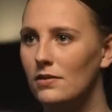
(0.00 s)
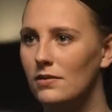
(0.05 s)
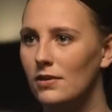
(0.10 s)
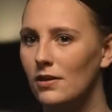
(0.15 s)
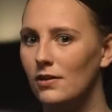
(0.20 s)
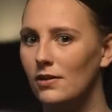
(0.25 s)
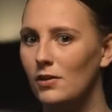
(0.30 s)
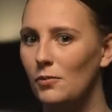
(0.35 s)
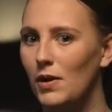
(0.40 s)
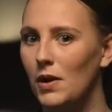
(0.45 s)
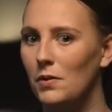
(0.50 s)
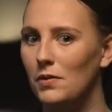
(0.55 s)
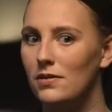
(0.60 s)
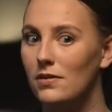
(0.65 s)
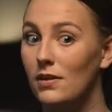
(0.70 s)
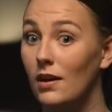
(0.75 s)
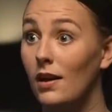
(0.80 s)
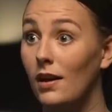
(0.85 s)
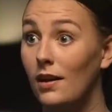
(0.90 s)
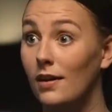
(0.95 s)
So to be able to
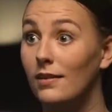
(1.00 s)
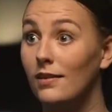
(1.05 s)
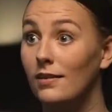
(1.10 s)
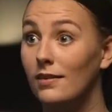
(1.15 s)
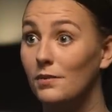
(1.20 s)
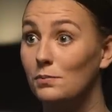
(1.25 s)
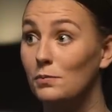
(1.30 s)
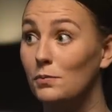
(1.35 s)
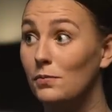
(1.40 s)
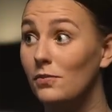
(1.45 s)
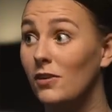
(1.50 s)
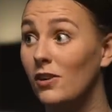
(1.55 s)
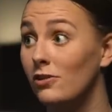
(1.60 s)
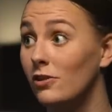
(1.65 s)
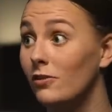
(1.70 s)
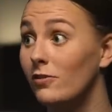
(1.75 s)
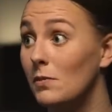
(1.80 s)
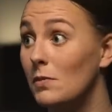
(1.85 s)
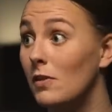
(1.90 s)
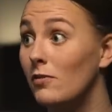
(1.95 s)
say, yeah,
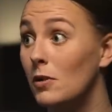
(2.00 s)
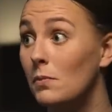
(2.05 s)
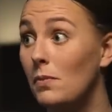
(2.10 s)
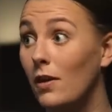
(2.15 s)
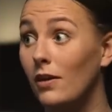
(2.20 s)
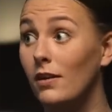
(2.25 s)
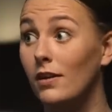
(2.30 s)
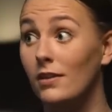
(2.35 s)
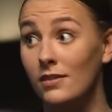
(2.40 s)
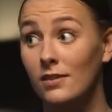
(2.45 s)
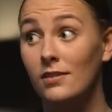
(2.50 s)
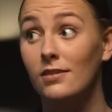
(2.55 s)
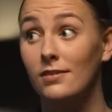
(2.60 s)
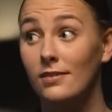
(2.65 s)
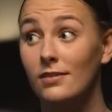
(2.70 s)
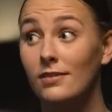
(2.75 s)
professional female football arts.